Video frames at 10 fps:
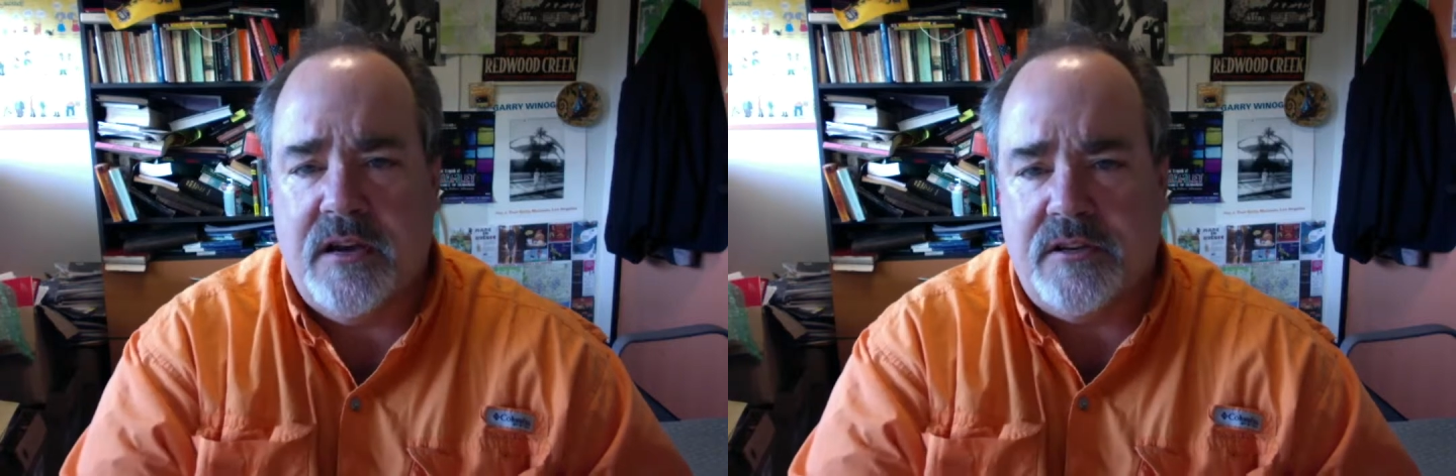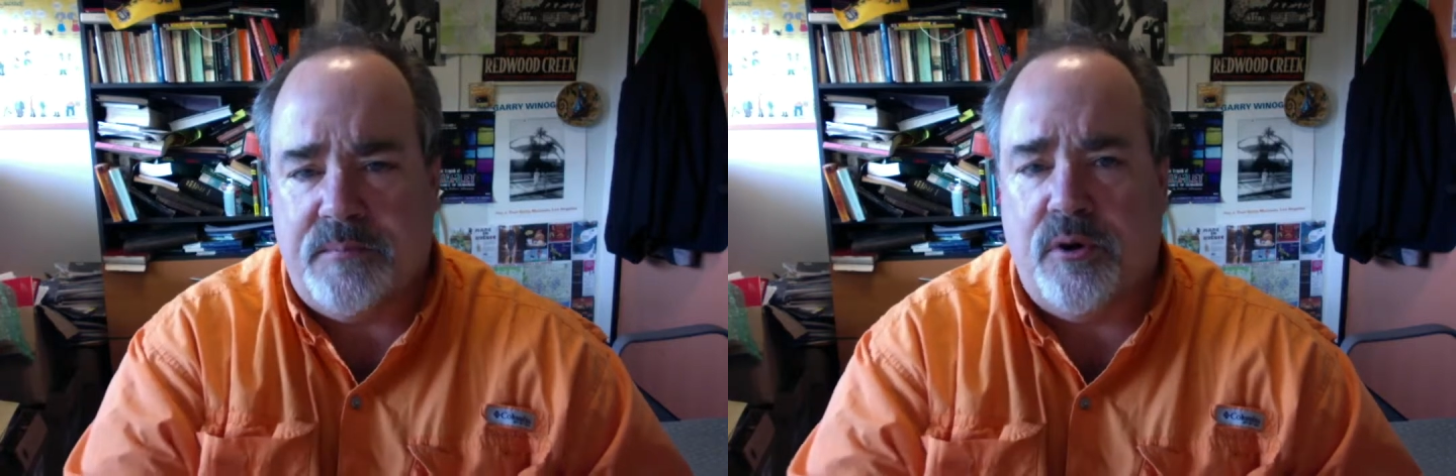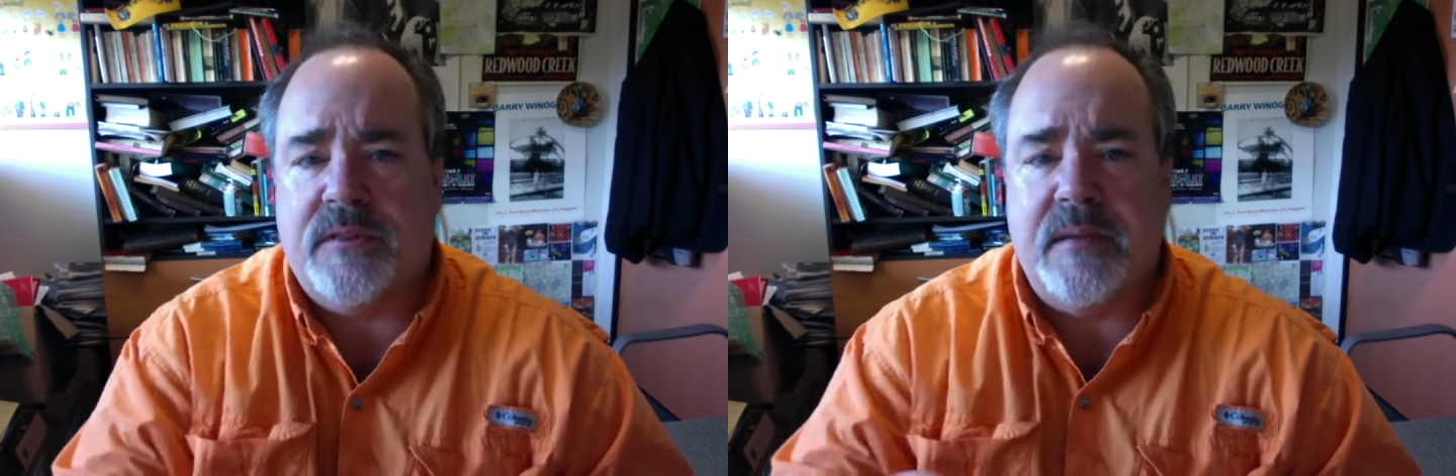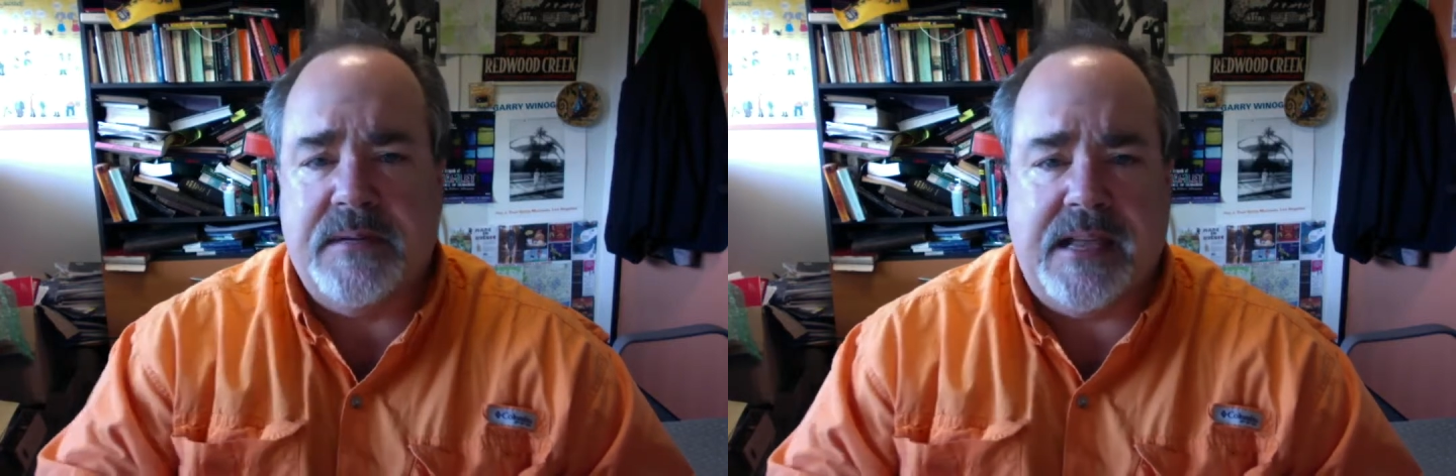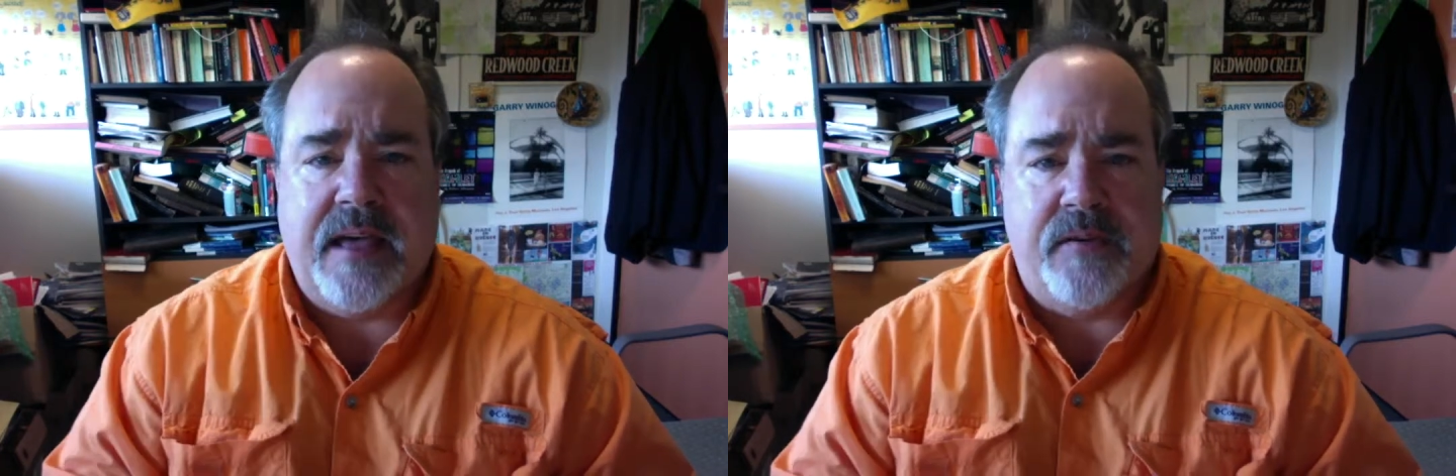to put them
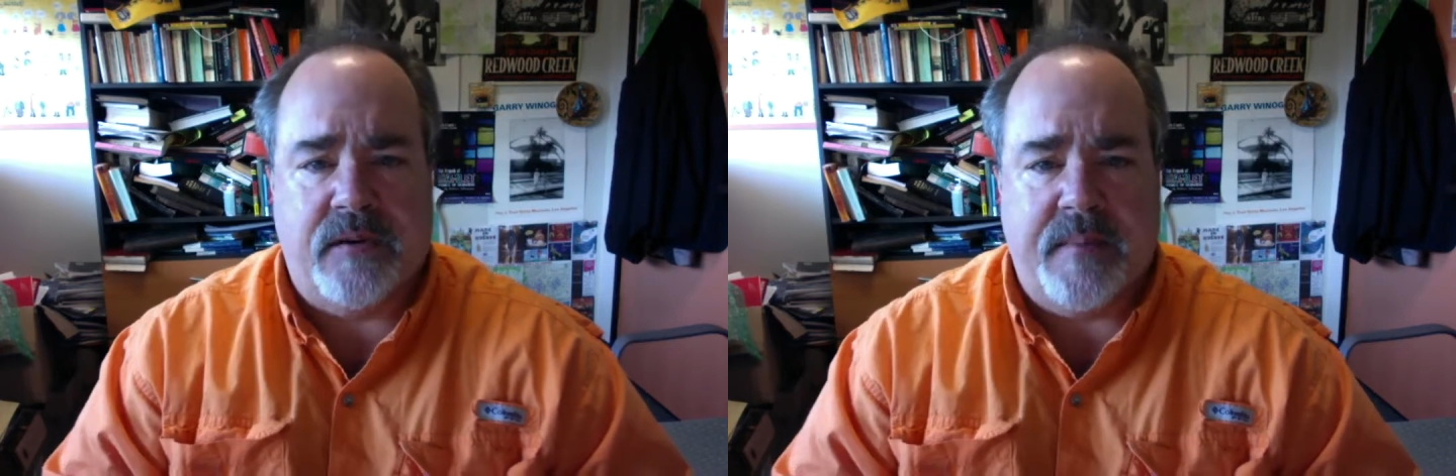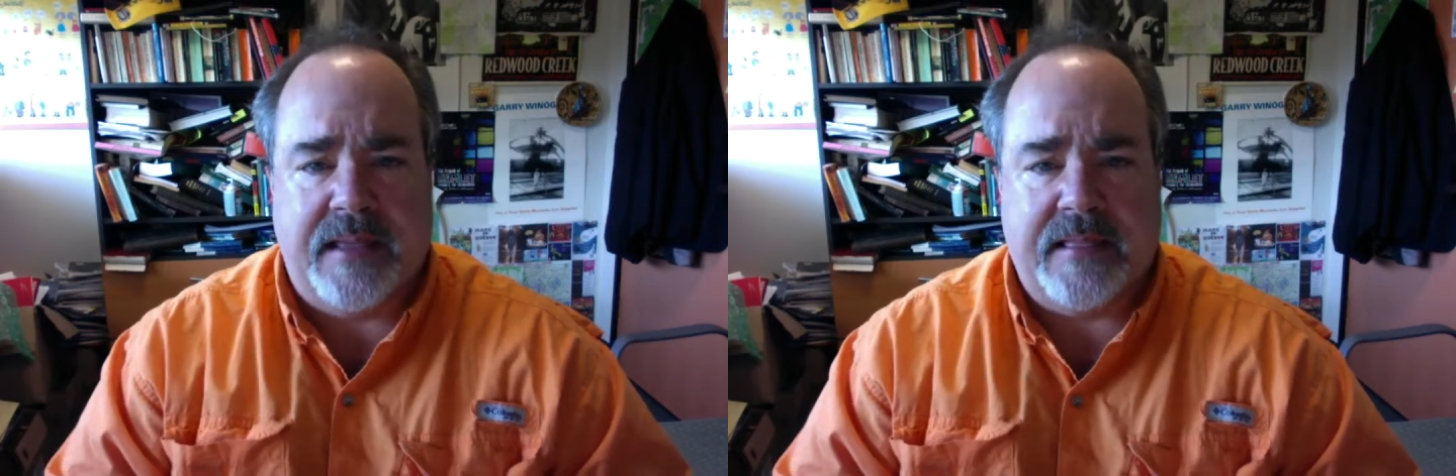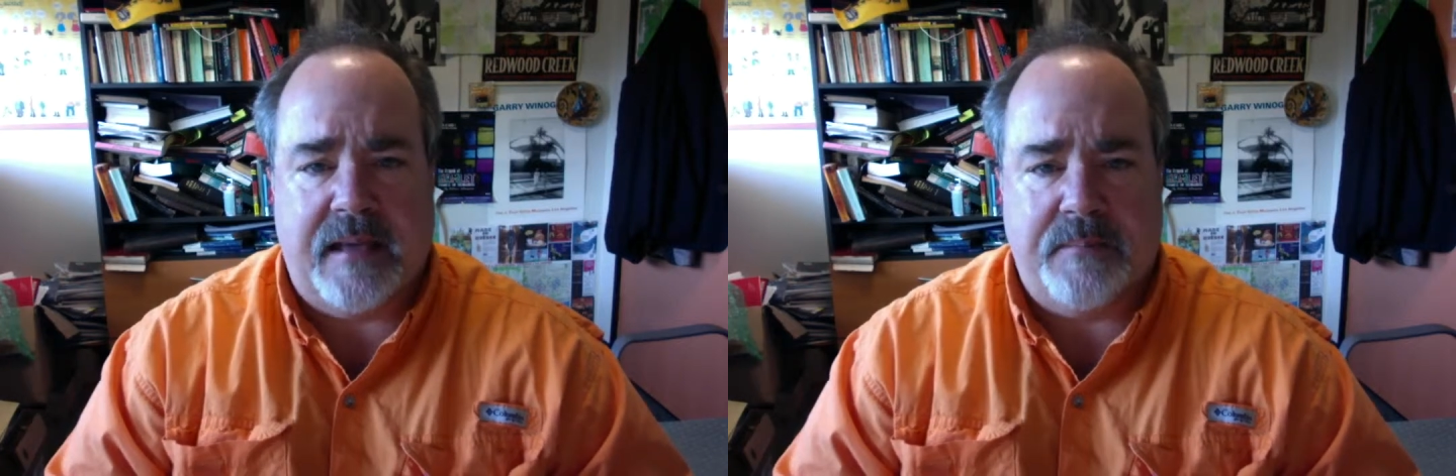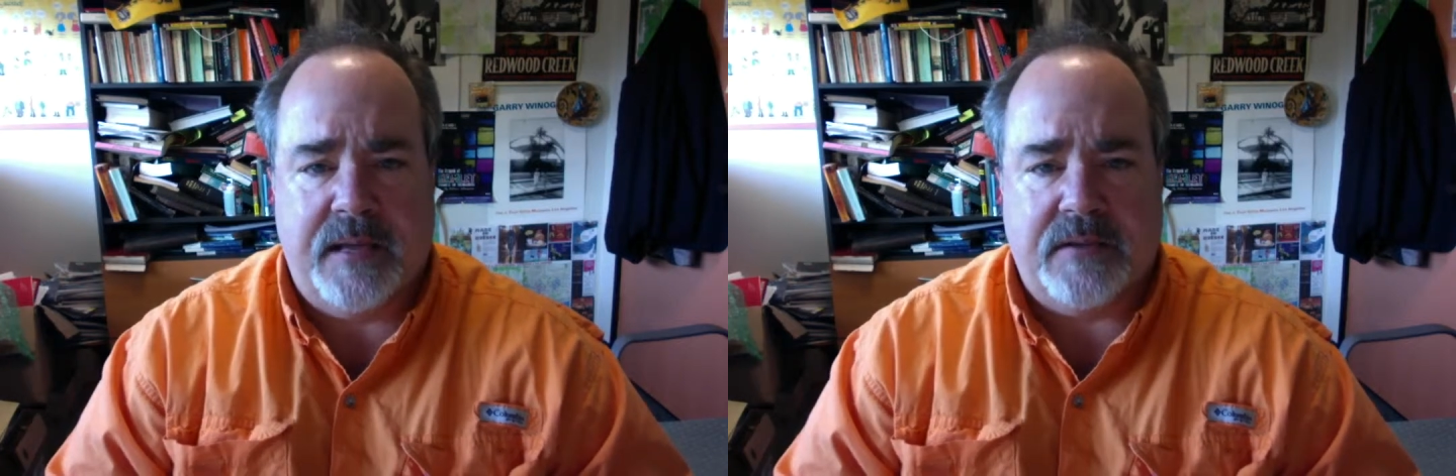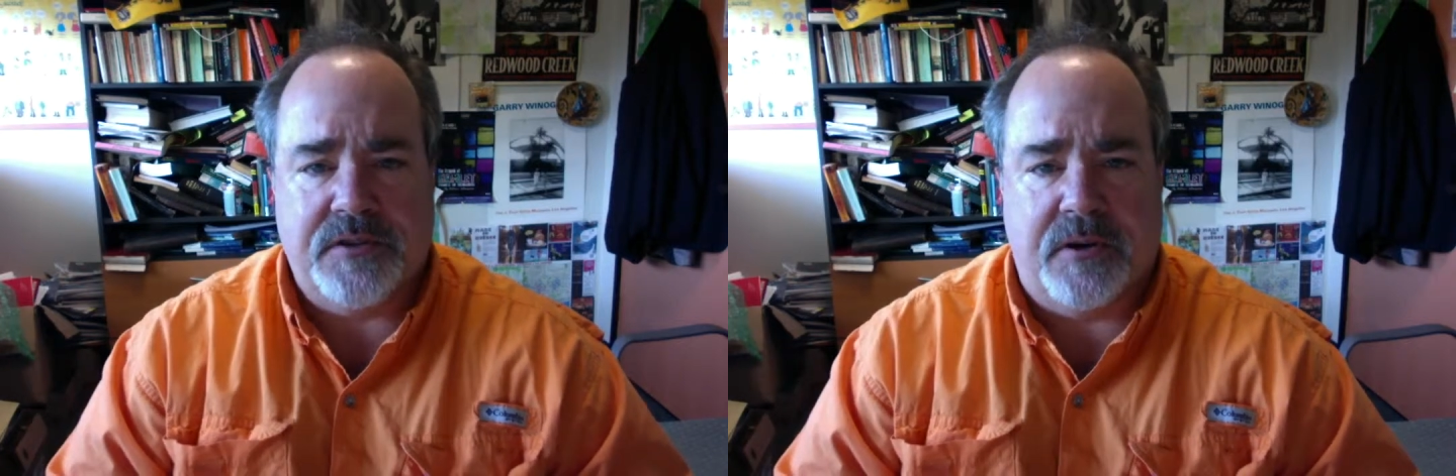together to make that
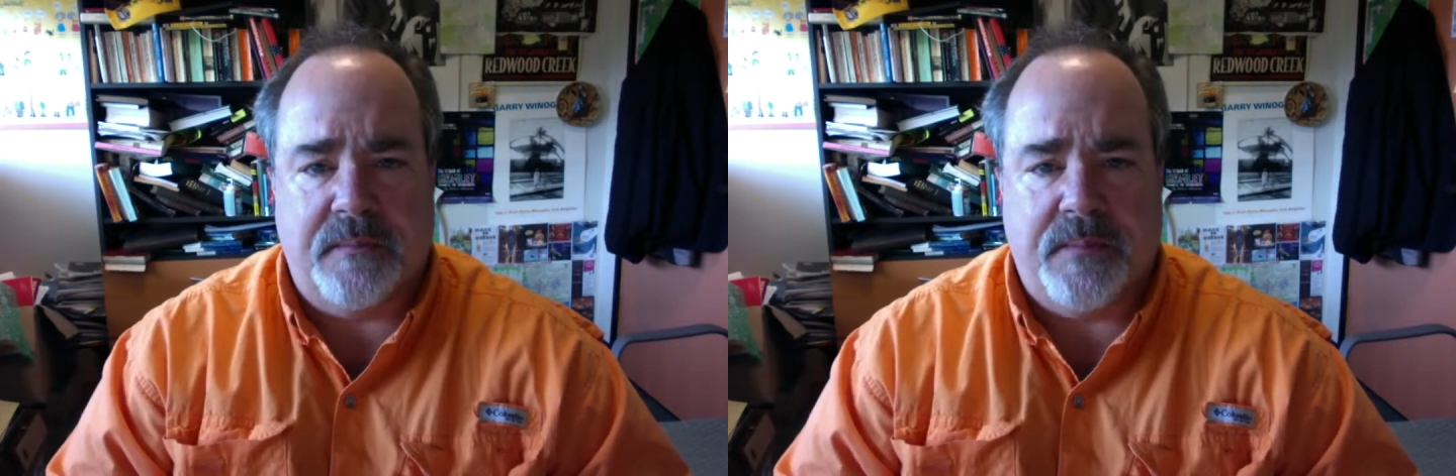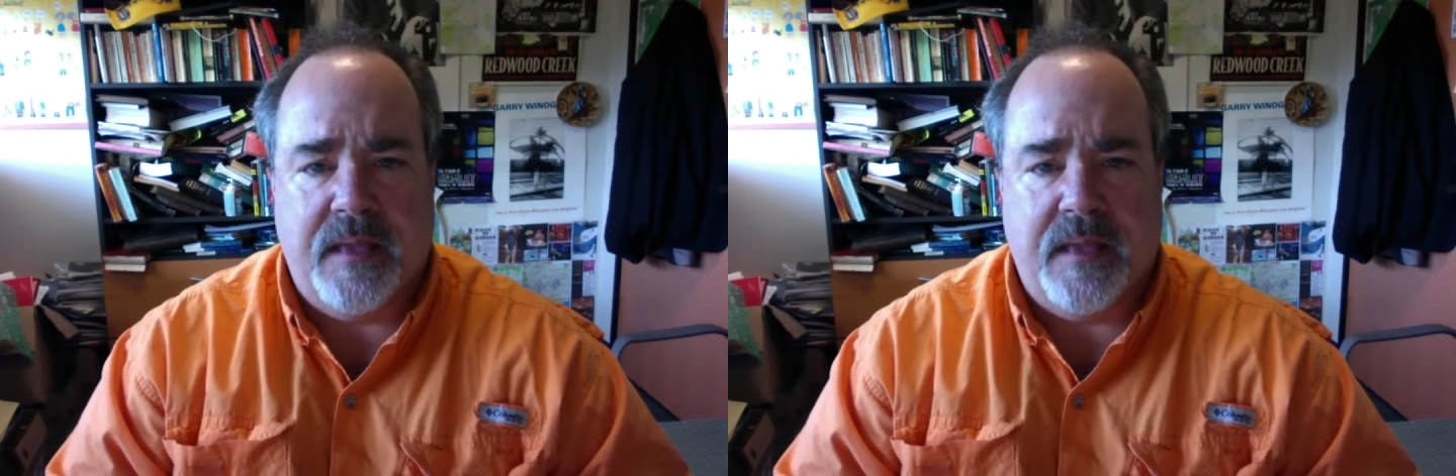picture.